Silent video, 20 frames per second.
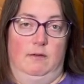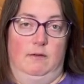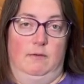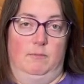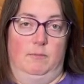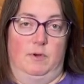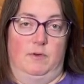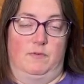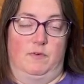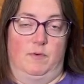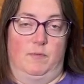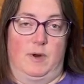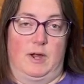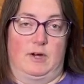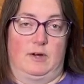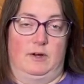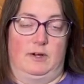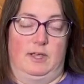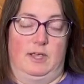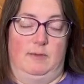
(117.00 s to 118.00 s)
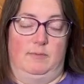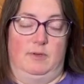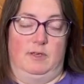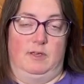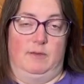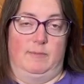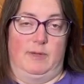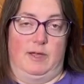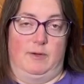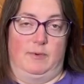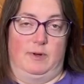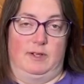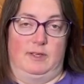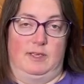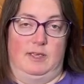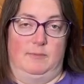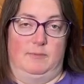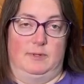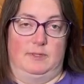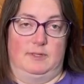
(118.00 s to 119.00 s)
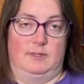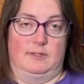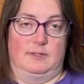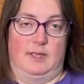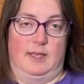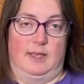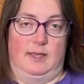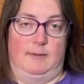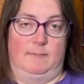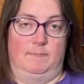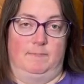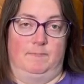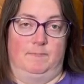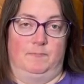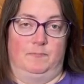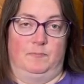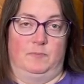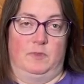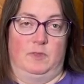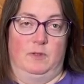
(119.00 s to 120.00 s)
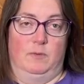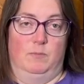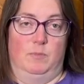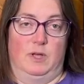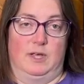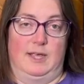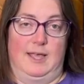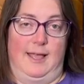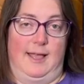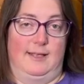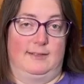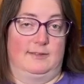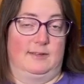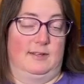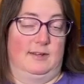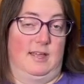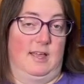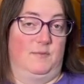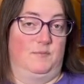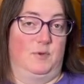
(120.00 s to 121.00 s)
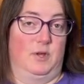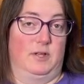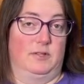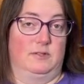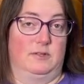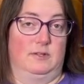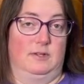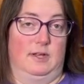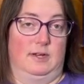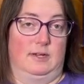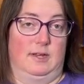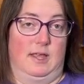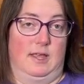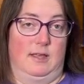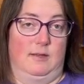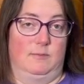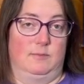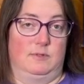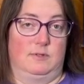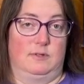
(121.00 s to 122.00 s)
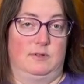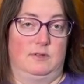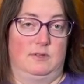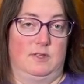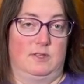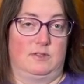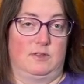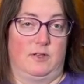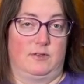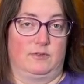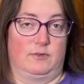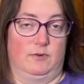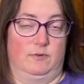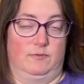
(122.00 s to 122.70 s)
But for record keeping, you might want to keep it the same. But cats can have tons of nicknames. That's also